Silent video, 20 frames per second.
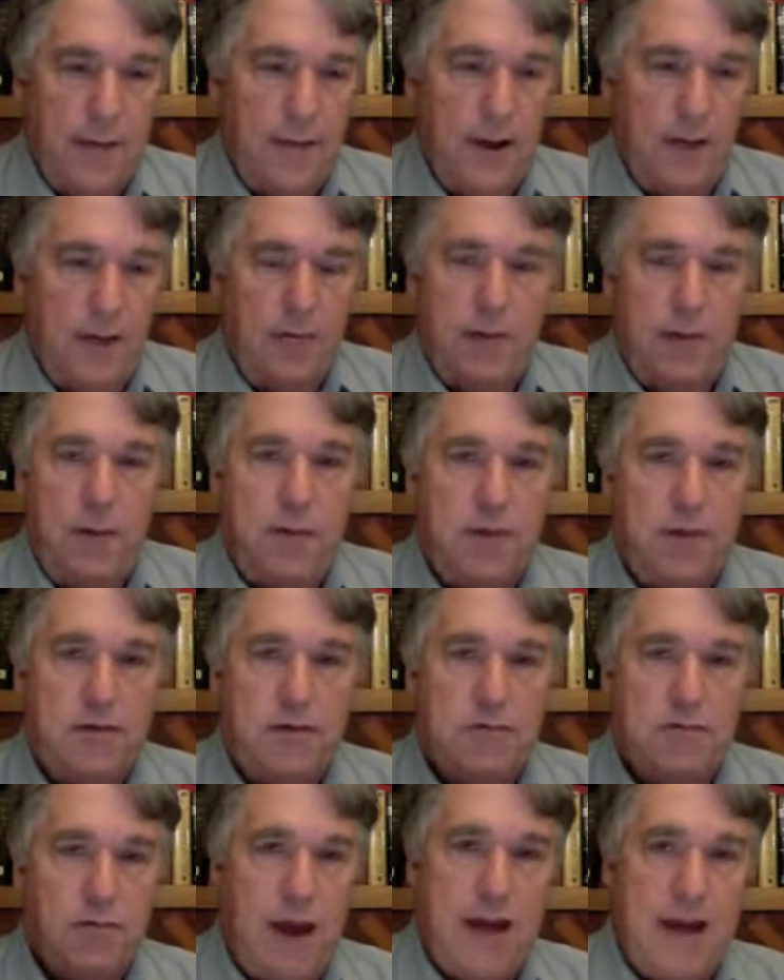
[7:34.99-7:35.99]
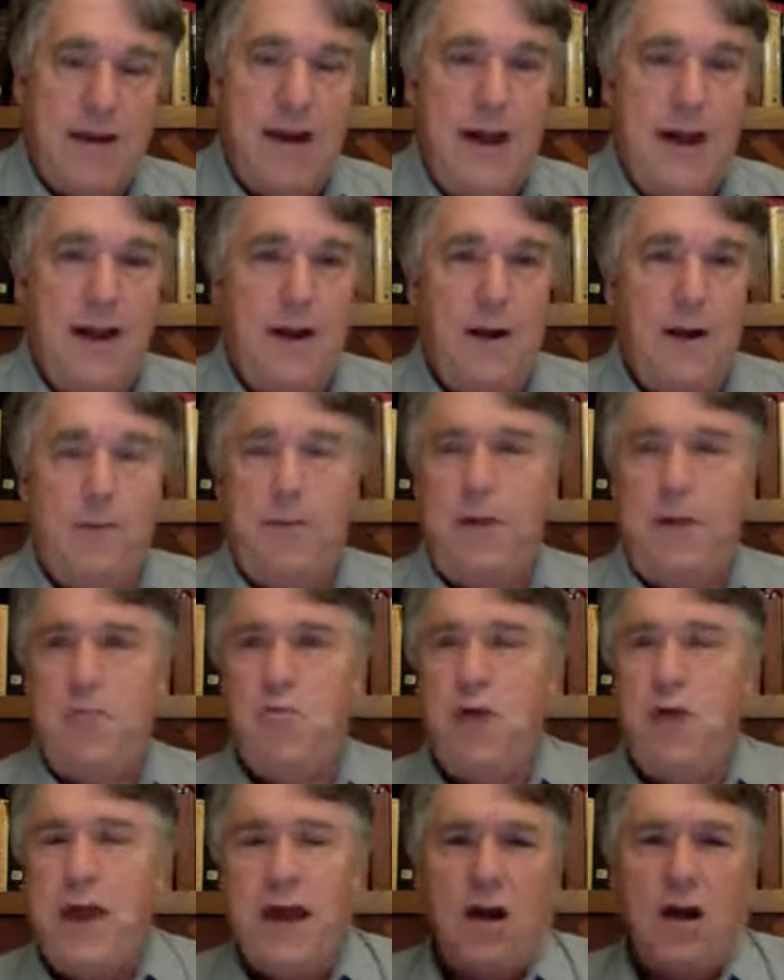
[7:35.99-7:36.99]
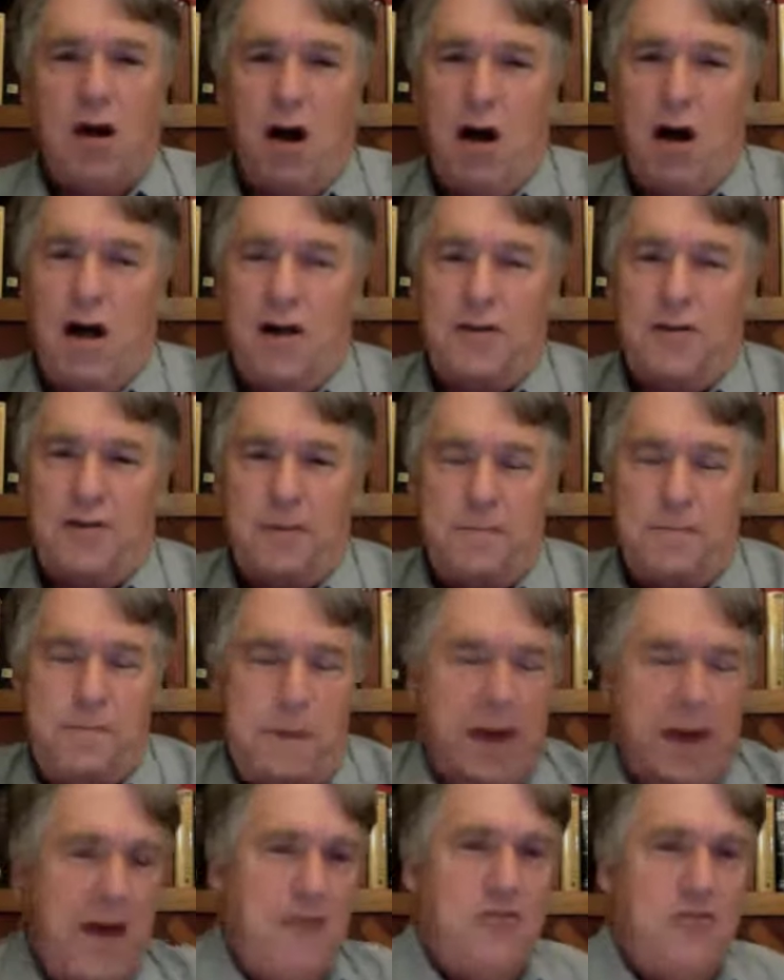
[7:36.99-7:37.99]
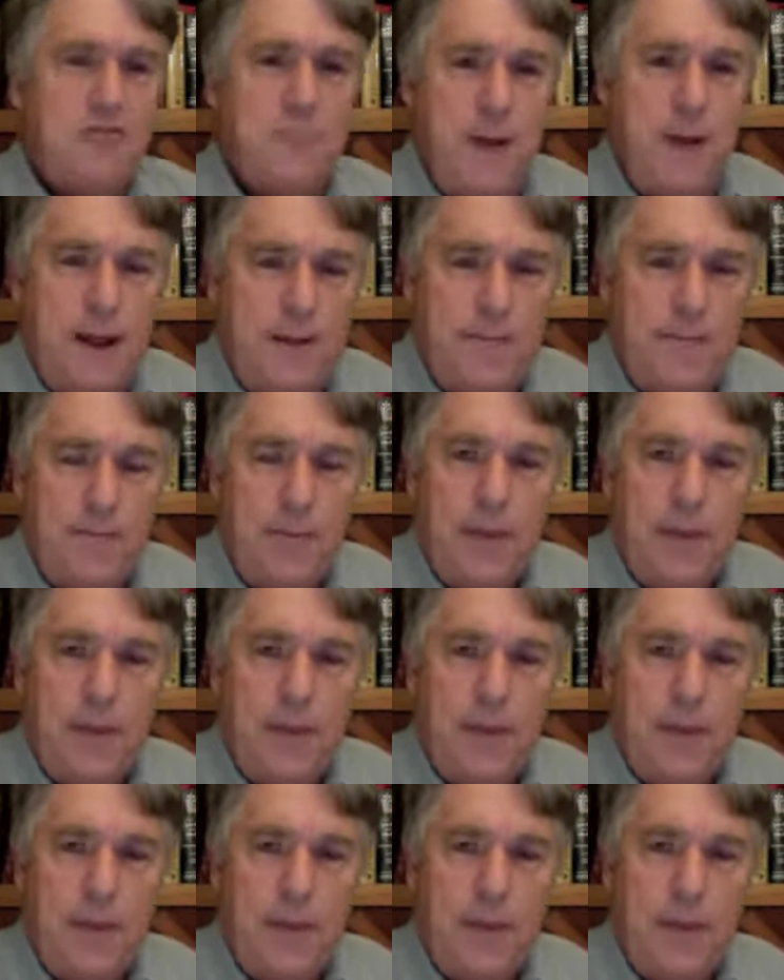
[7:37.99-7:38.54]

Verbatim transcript: they would be threatening. There would be recalls, impeachment.